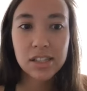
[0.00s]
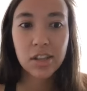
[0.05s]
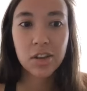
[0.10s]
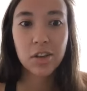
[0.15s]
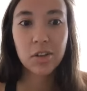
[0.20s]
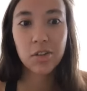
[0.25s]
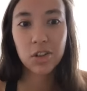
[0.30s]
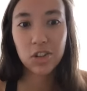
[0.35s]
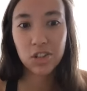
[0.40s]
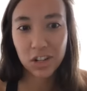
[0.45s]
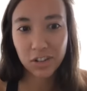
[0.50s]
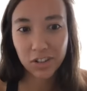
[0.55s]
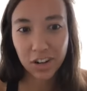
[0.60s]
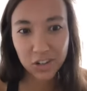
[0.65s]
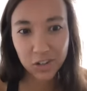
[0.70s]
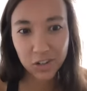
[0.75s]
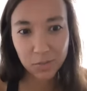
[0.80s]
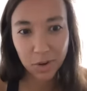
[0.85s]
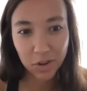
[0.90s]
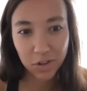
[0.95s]
So you check
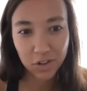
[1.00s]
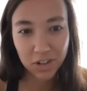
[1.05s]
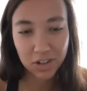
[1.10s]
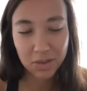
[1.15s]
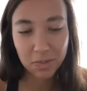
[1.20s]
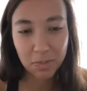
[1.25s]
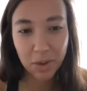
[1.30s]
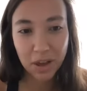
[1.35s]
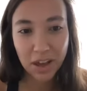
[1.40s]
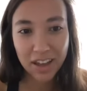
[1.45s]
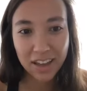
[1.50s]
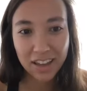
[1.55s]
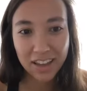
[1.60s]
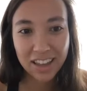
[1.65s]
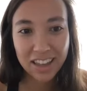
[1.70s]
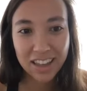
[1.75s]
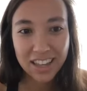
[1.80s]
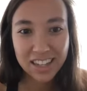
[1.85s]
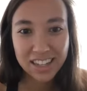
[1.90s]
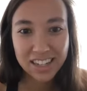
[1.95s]
range of motion
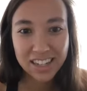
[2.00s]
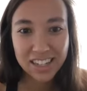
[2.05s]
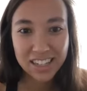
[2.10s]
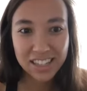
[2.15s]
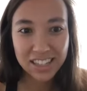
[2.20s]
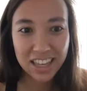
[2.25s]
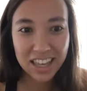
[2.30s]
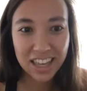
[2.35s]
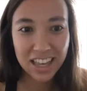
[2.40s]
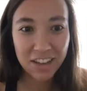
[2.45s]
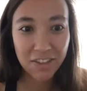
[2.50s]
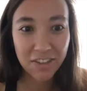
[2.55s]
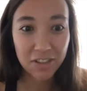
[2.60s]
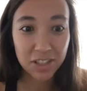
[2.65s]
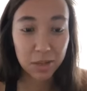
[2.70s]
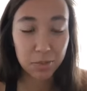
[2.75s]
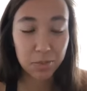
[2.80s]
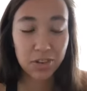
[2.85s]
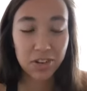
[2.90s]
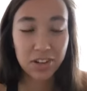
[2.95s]
by seeing if
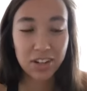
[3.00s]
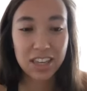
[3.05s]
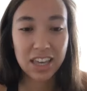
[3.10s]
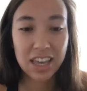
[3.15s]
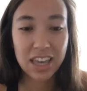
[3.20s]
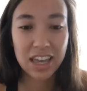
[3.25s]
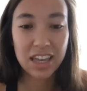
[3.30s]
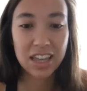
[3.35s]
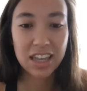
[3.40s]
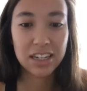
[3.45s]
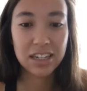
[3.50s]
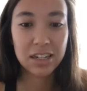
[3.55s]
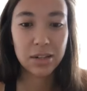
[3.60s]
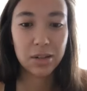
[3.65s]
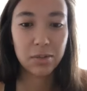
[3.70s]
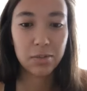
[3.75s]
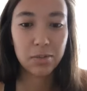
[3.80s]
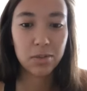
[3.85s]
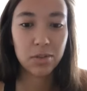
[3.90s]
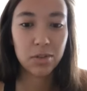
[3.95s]
someone can
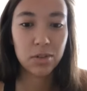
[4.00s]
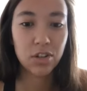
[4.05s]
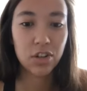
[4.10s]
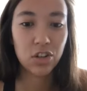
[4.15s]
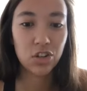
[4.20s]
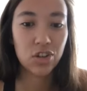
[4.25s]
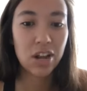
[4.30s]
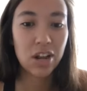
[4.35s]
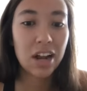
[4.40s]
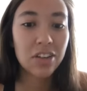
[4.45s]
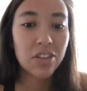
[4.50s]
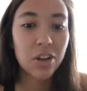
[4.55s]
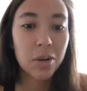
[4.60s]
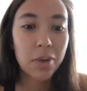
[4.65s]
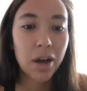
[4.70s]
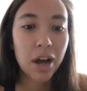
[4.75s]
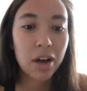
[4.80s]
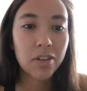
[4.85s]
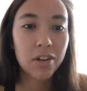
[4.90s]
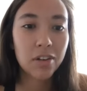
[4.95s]
contract their
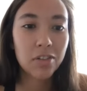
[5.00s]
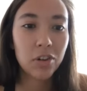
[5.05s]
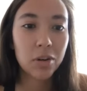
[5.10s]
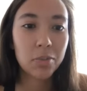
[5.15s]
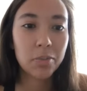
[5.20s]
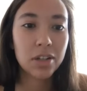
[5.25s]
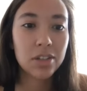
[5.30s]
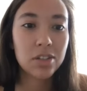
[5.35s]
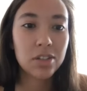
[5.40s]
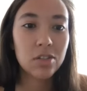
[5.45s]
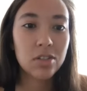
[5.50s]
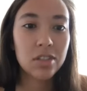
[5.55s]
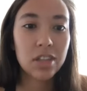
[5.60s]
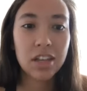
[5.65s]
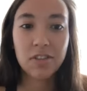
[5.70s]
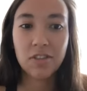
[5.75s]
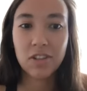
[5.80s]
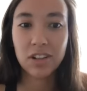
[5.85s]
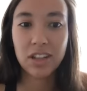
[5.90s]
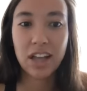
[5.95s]
pelvic floor muscles
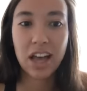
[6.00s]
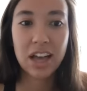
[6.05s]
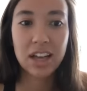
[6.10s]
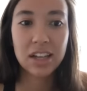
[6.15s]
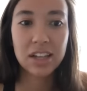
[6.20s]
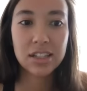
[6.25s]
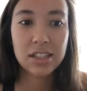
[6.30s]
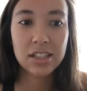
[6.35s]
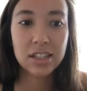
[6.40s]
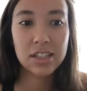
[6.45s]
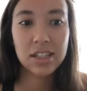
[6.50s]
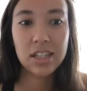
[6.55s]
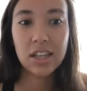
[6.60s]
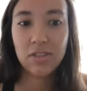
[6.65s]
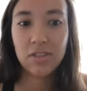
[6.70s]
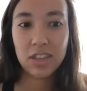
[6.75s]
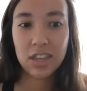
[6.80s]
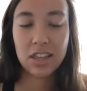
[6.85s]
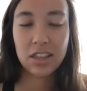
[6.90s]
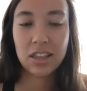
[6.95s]
and relax and see
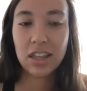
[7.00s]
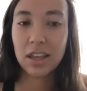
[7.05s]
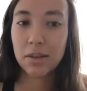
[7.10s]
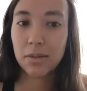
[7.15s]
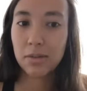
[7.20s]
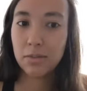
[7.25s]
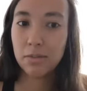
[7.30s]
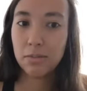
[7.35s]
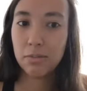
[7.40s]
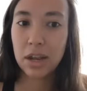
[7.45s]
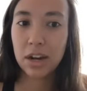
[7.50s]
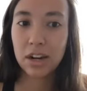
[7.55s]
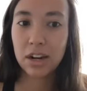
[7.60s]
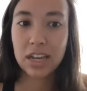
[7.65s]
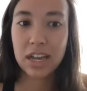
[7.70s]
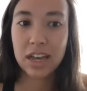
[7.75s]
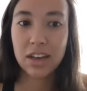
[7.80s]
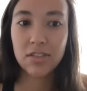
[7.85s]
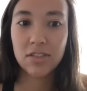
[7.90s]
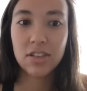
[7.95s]
if they can like bear
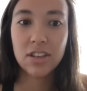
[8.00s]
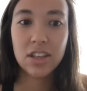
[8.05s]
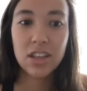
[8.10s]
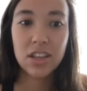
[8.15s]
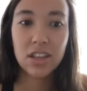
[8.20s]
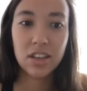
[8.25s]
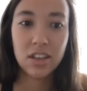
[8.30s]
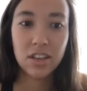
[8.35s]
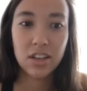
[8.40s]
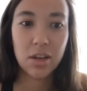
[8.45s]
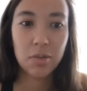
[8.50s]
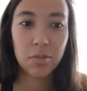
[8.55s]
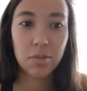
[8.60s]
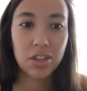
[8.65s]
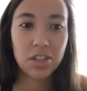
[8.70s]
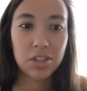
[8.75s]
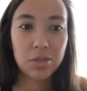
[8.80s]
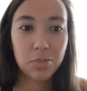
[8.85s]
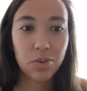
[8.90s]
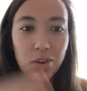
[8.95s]
down,
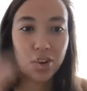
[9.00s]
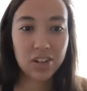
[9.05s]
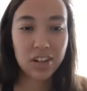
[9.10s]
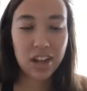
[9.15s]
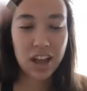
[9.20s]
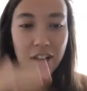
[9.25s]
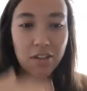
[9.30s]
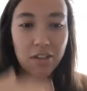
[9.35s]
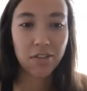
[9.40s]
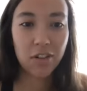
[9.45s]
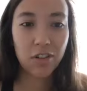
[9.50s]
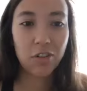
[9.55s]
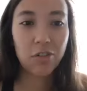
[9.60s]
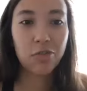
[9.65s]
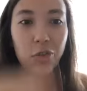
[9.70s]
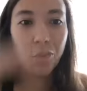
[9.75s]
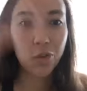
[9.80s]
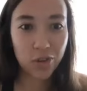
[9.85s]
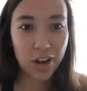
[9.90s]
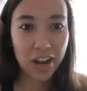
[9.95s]
because it's important to have a
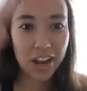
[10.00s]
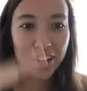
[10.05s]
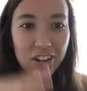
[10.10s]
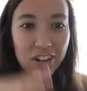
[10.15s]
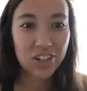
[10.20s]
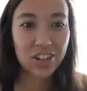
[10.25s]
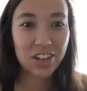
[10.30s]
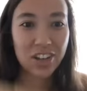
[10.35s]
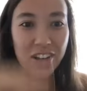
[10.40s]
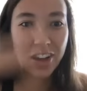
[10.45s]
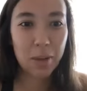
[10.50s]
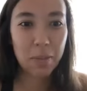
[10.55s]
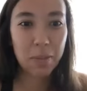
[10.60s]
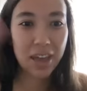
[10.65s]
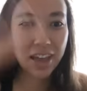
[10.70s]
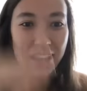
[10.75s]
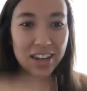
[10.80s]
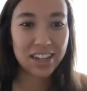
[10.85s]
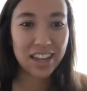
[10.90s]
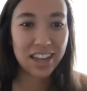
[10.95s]
full range up
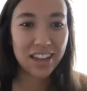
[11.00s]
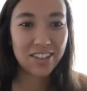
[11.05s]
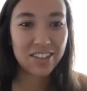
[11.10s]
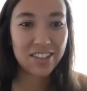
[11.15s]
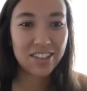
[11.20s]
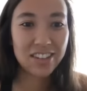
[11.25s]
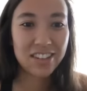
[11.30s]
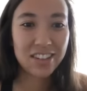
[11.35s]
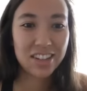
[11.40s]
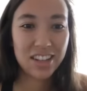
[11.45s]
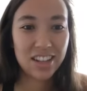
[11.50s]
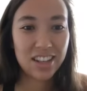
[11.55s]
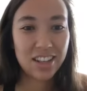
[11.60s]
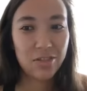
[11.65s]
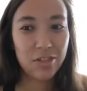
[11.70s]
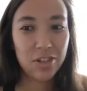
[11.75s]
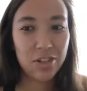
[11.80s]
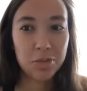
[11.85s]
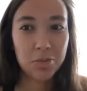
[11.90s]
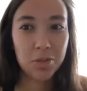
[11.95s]
and down,
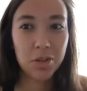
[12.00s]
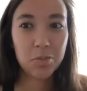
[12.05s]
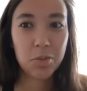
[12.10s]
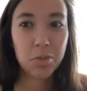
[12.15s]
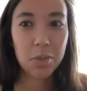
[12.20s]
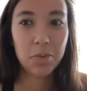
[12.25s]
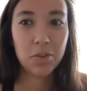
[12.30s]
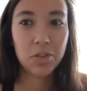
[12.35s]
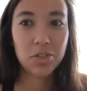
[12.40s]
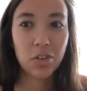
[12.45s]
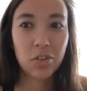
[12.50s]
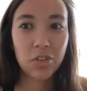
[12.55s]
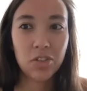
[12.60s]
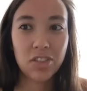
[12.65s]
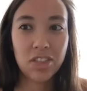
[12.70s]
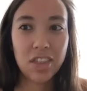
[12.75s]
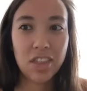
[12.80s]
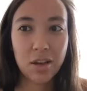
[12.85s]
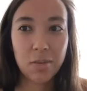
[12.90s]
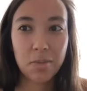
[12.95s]
which most people don't
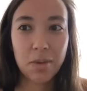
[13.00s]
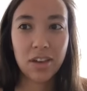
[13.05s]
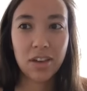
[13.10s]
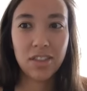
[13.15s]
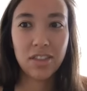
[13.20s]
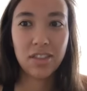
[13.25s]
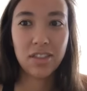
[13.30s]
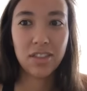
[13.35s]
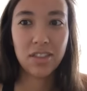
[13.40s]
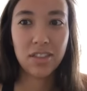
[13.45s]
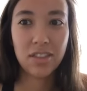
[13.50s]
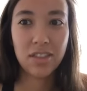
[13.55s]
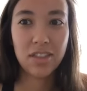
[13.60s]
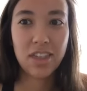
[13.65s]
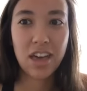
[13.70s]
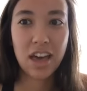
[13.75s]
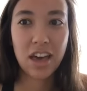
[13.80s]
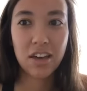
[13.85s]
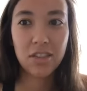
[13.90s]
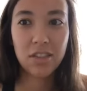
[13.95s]
think about
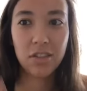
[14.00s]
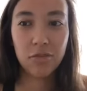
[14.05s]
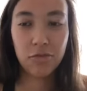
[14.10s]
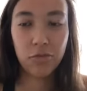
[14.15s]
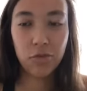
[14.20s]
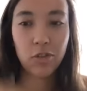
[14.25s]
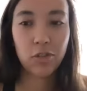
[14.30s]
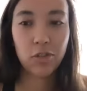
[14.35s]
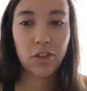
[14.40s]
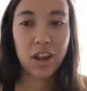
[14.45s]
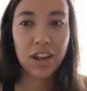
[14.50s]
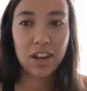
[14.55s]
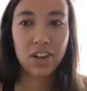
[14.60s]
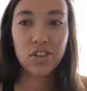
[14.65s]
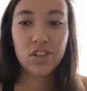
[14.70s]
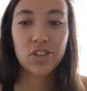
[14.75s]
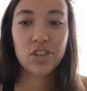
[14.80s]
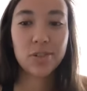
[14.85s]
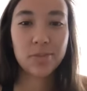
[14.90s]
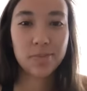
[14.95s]
that, the full
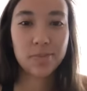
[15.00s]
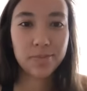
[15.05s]
range.